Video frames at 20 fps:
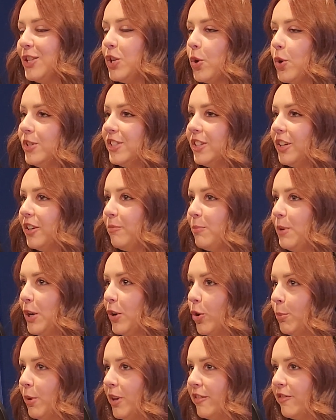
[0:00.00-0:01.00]
So instead of me
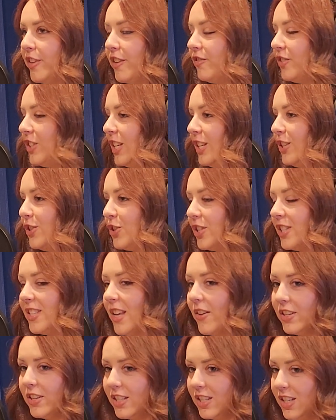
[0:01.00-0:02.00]
grooming 15 to
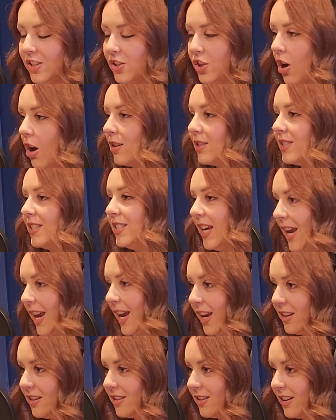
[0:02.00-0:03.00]
17 dogs a
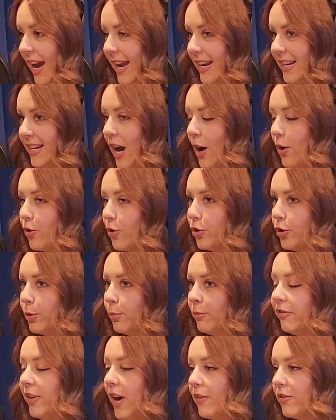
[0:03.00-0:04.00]
day, I now
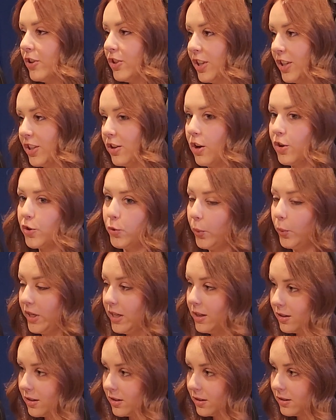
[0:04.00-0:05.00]
groom 5 or 6 dogs a
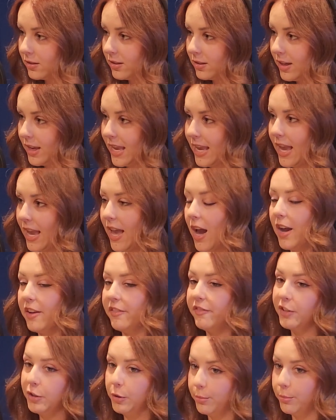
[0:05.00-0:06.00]
week. I
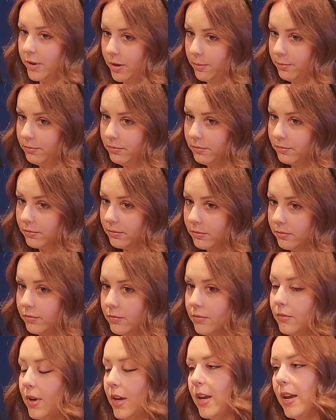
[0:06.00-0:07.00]
film them,
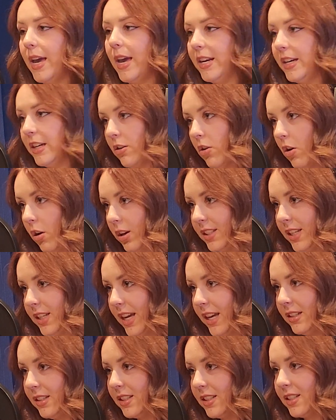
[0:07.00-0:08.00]
edit
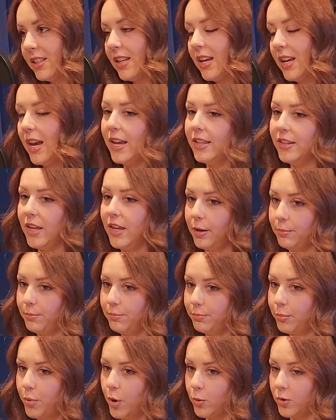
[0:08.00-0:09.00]
content, and
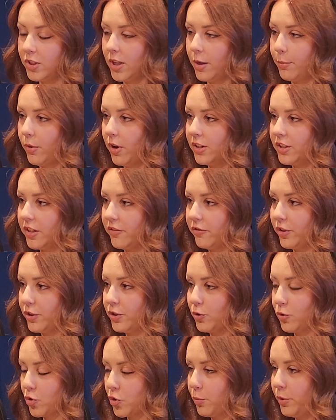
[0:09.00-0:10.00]
then post them on different
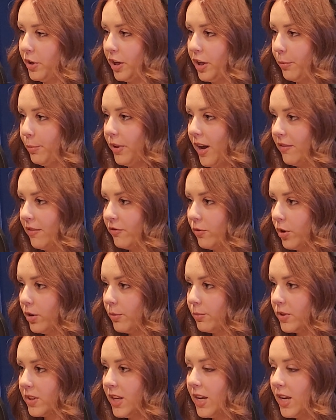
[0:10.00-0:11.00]
social media
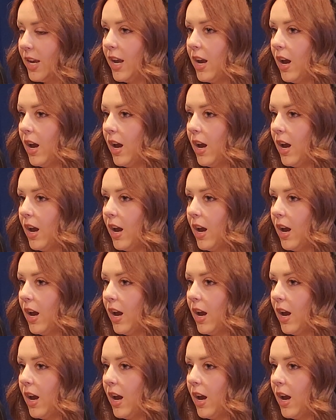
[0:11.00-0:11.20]
platforms.